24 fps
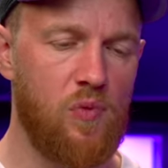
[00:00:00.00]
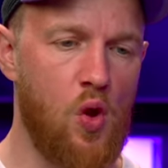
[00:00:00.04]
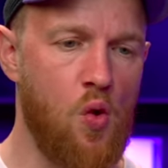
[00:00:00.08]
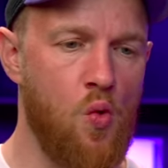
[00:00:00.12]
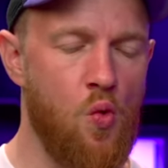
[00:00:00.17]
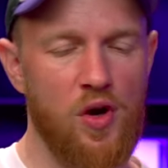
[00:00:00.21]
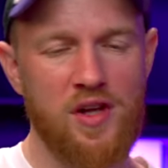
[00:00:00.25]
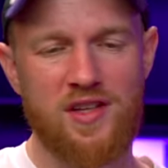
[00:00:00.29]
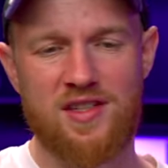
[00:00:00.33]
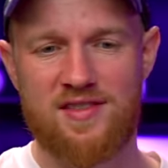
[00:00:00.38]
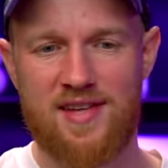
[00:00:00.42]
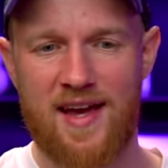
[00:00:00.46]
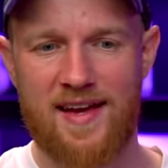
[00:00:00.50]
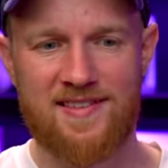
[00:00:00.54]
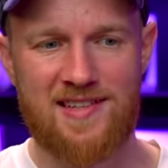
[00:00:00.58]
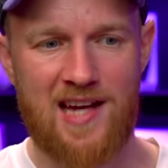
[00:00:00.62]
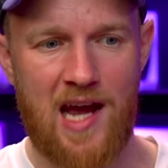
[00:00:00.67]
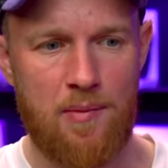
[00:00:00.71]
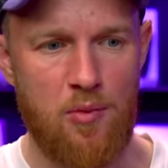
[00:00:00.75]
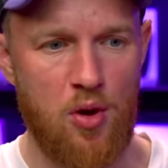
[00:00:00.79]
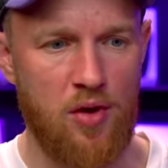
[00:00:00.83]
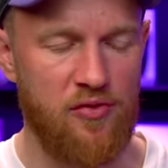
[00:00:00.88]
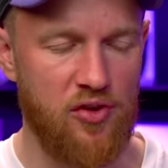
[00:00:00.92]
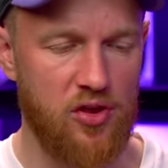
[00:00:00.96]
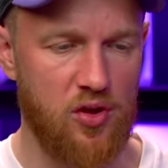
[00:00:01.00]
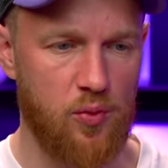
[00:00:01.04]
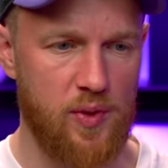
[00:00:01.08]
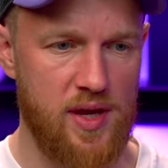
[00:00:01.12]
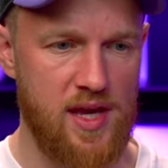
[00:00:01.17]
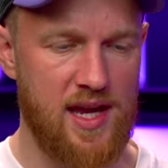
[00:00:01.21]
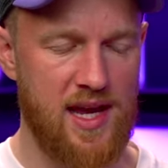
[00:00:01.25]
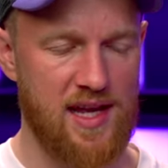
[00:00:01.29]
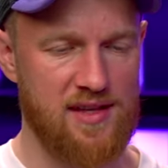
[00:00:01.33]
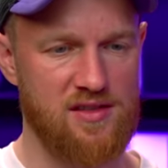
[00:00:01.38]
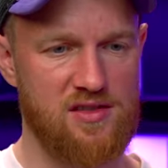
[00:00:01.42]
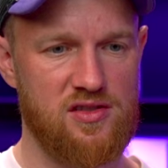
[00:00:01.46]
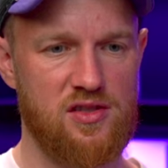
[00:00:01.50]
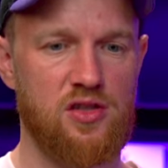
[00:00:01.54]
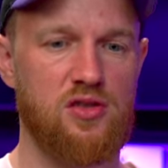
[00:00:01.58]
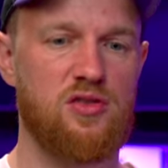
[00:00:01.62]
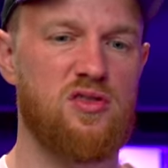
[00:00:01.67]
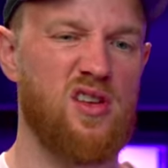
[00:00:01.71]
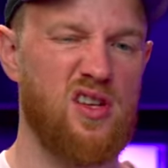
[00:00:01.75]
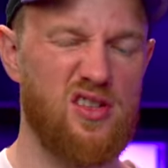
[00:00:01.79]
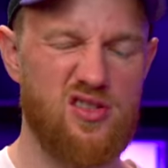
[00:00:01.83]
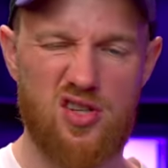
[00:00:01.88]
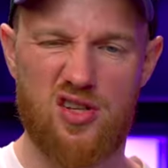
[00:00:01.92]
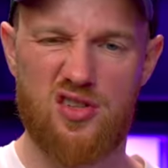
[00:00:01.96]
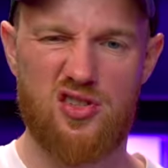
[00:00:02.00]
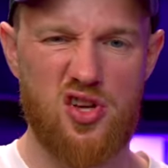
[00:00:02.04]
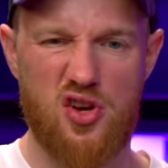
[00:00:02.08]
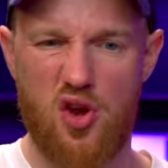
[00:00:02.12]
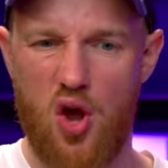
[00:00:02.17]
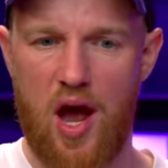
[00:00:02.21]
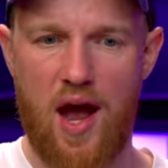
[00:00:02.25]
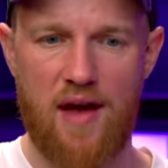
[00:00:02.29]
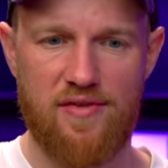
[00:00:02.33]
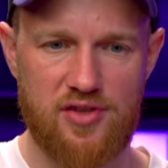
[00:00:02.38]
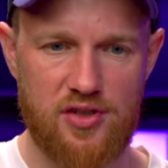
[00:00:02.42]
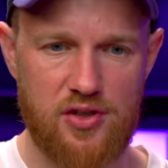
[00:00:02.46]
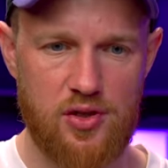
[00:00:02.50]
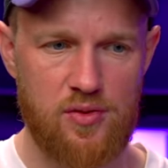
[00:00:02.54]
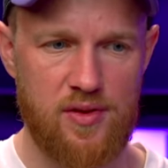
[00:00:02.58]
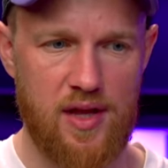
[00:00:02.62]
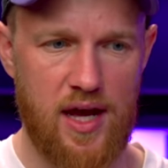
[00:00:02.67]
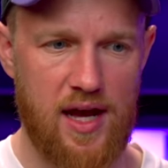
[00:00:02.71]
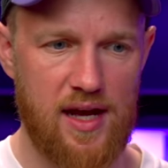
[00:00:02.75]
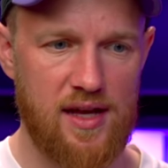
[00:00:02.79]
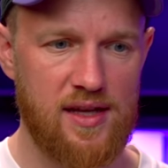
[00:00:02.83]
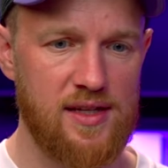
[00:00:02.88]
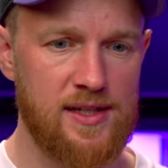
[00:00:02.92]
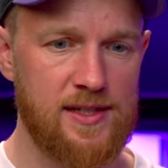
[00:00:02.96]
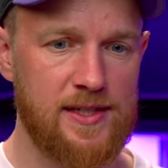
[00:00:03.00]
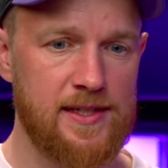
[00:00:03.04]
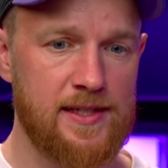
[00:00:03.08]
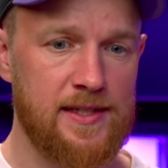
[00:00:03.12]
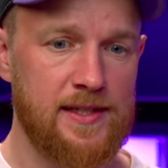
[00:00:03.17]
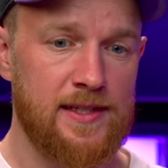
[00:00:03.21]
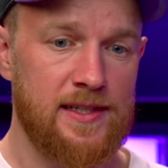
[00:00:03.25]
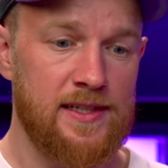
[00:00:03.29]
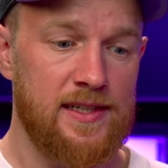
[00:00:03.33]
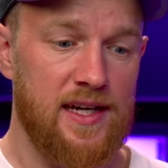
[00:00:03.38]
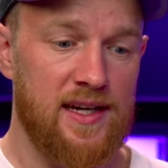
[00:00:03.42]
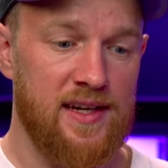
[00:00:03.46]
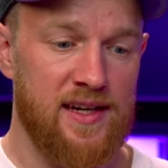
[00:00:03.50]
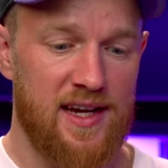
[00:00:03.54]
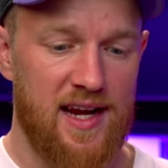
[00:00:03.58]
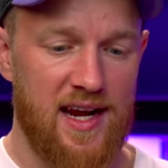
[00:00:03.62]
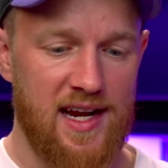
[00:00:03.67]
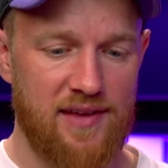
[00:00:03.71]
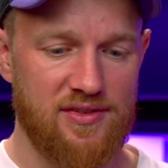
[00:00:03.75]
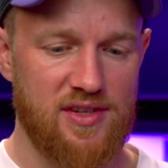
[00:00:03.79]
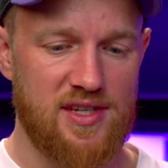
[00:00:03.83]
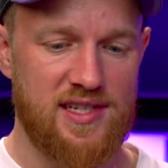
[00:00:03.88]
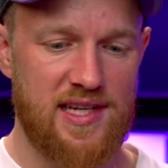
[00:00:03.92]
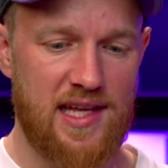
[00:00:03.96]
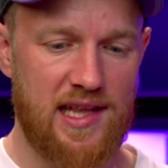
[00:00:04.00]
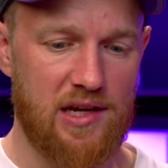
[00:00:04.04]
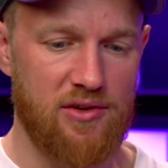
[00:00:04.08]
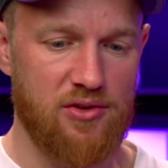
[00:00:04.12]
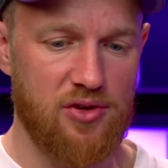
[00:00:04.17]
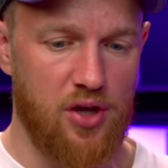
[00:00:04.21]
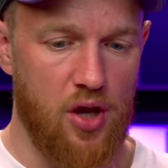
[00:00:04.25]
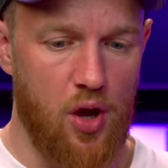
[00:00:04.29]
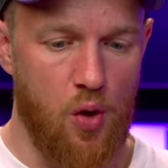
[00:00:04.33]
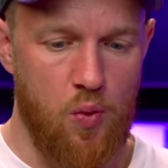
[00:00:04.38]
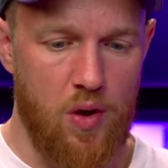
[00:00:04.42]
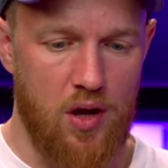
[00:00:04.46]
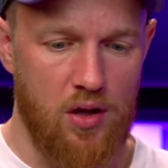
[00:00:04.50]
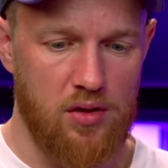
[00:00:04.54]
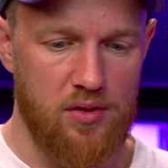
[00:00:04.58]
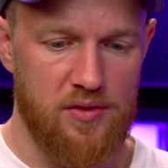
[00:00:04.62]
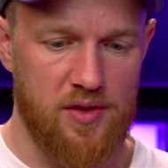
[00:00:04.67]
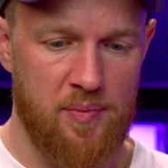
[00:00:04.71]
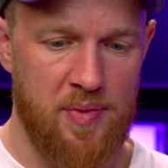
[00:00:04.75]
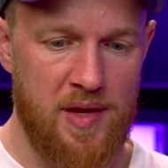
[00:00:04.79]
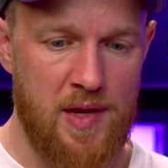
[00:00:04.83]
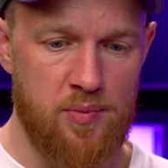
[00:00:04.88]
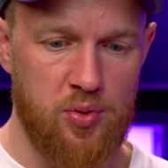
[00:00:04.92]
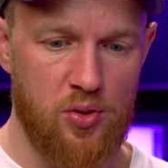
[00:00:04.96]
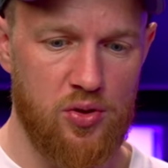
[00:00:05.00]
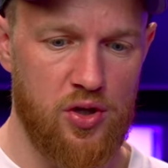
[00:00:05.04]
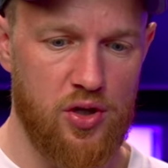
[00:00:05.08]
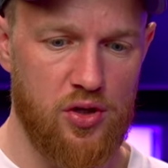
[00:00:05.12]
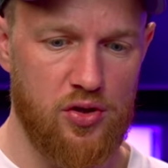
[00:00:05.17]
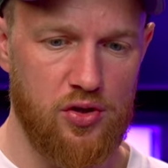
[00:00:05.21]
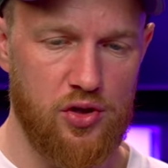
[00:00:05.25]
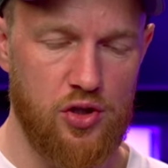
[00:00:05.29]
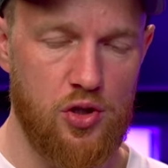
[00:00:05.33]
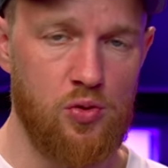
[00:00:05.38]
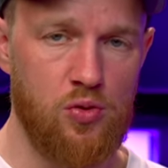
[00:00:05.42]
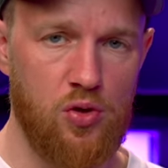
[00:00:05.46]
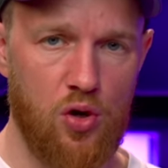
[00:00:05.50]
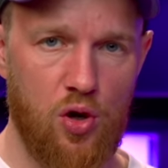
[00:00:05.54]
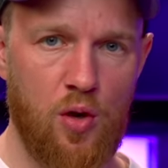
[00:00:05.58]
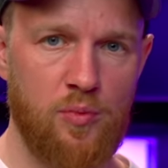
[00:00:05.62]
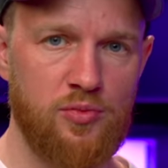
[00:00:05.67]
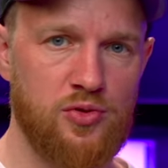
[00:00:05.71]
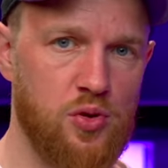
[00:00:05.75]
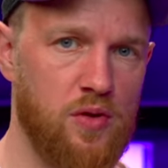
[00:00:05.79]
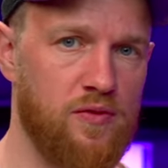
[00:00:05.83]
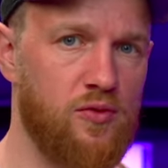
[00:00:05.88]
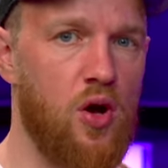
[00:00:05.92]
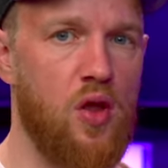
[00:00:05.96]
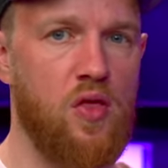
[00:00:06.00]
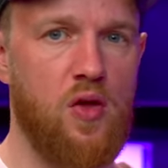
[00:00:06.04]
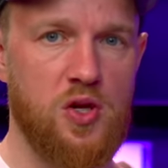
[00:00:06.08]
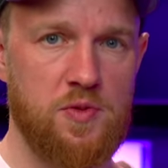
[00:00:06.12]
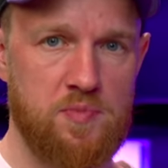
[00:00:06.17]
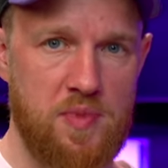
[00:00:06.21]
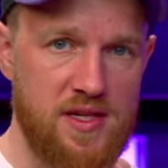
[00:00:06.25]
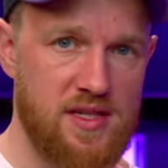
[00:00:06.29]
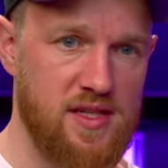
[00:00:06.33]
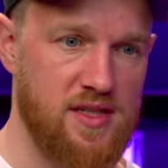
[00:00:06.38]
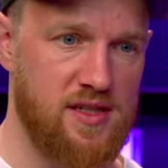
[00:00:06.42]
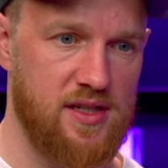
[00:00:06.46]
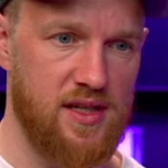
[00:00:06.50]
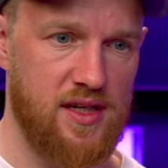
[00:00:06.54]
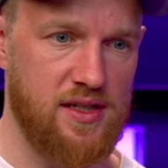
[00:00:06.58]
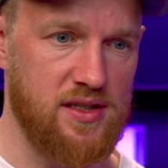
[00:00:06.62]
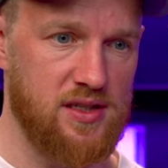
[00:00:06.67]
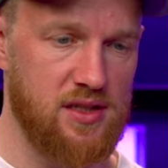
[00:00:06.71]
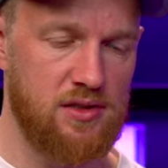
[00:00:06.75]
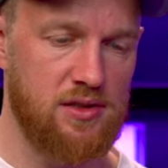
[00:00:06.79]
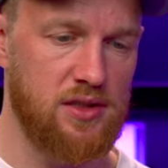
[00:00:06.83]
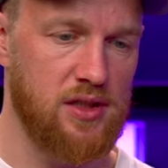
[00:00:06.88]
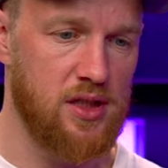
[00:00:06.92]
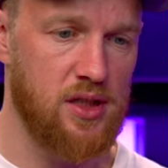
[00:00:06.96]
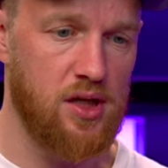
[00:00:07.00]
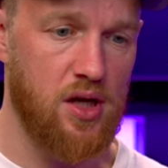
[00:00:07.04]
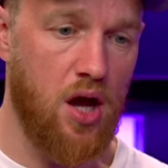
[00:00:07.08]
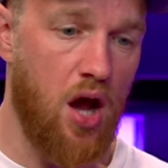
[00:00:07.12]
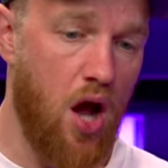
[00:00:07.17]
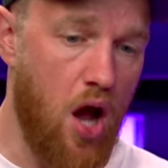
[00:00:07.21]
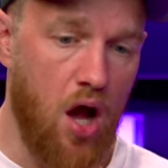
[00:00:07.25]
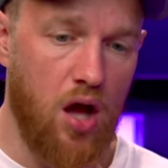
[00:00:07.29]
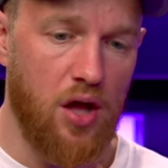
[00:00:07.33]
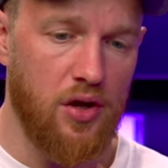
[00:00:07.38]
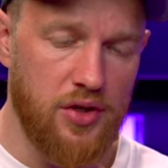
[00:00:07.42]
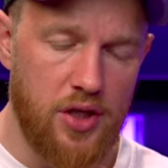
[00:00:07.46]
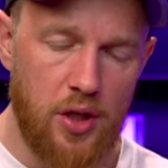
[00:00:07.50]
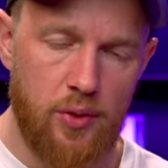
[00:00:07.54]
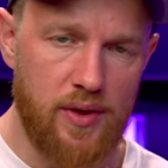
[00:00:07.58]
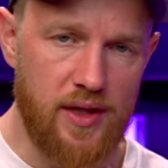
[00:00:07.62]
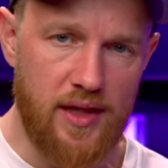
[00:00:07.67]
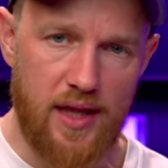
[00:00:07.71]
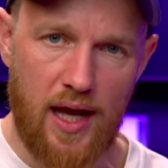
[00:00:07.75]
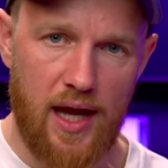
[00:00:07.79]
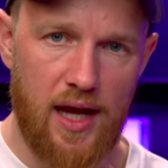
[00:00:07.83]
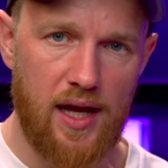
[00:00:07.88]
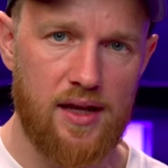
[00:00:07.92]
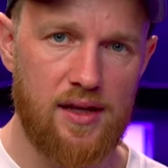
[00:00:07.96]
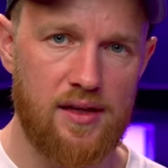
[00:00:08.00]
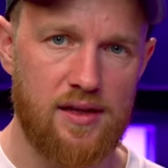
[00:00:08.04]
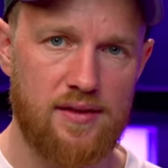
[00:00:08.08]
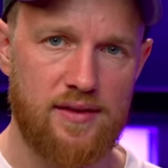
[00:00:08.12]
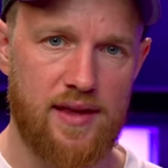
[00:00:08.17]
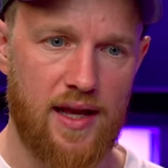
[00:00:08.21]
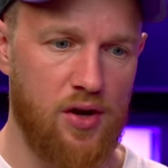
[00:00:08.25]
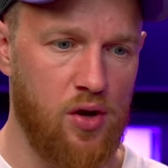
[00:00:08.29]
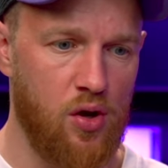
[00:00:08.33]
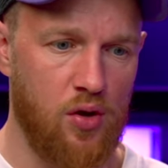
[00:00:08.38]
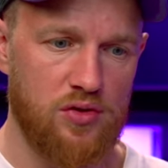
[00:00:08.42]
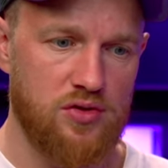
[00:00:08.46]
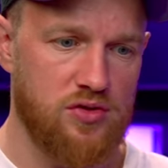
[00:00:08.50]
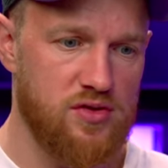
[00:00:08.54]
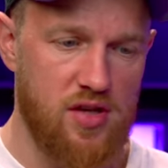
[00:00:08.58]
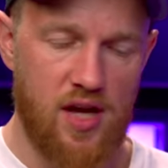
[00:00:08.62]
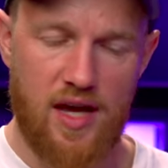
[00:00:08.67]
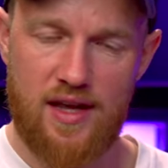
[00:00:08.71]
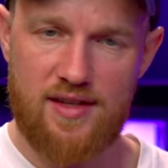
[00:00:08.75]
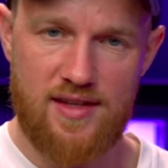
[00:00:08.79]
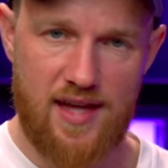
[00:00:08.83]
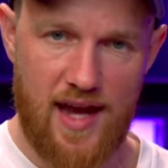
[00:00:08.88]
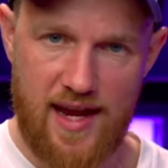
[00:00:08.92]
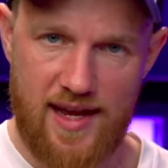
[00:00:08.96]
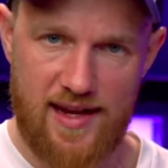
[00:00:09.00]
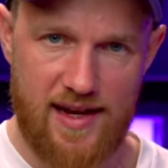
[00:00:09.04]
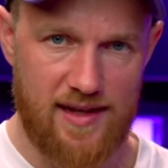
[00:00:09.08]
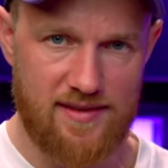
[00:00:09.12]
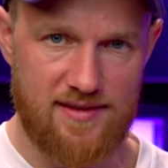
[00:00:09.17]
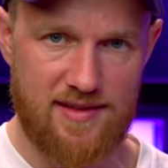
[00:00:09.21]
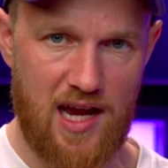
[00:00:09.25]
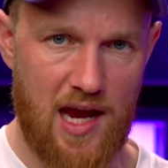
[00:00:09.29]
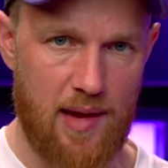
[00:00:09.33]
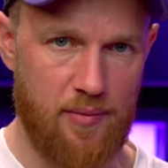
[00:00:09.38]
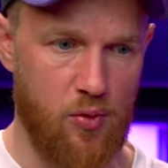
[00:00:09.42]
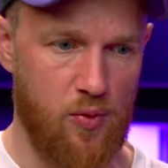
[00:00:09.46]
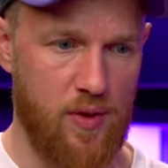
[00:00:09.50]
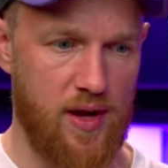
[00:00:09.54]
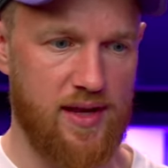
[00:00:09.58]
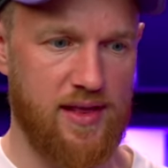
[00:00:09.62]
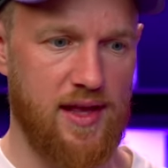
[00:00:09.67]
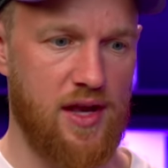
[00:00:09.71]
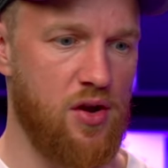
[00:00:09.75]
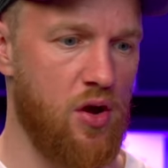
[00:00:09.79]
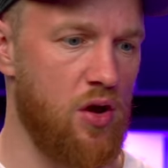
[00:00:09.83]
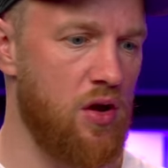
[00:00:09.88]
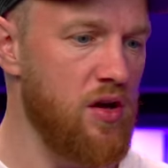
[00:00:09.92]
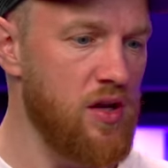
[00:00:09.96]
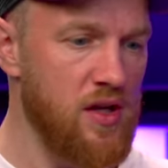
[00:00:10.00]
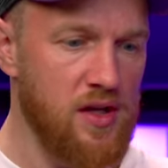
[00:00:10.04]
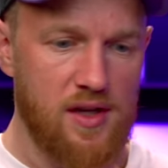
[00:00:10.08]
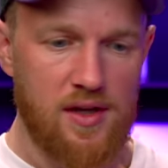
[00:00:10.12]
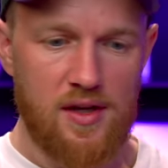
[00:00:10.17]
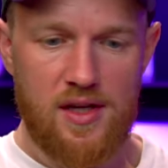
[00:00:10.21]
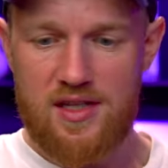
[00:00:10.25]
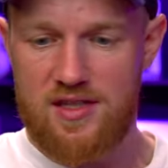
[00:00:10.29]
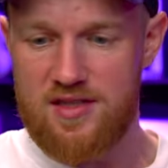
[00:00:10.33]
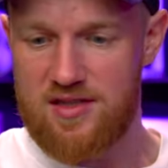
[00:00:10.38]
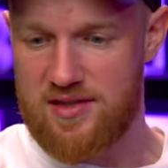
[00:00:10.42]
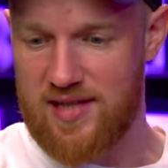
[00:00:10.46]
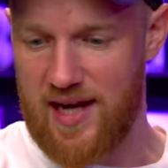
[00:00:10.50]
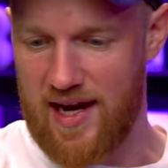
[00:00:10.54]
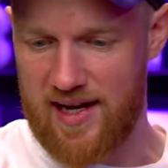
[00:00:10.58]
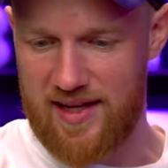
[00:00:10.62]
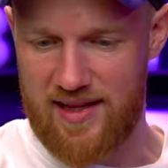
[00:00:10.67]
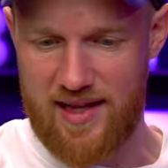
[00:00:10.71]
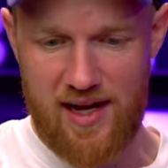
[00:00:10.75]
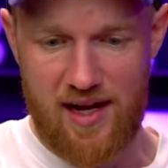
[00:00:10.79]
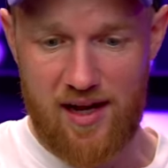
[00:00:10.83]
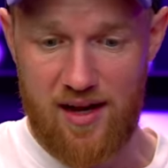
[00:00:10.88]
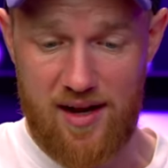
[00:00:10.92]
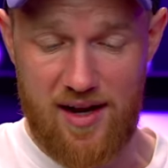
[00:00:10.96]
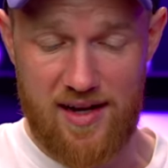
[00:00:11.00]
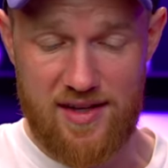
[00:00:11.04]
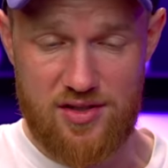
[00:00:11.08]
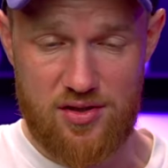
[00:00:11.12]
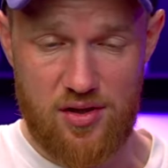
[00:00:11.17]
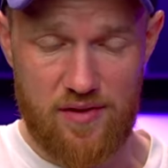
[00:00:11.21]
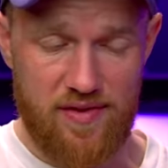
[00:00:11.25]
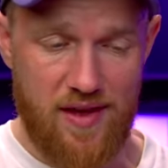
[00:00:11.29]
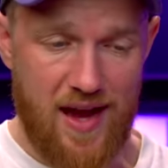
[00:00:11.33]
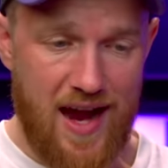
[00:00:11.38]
Wanted to take time off at the weekends to not have to do that. And I kind of have to sit there and go, well, the people that you look up to who've got those businesses aren't doing that. They're not taking that time away. They're not sucking their clients off.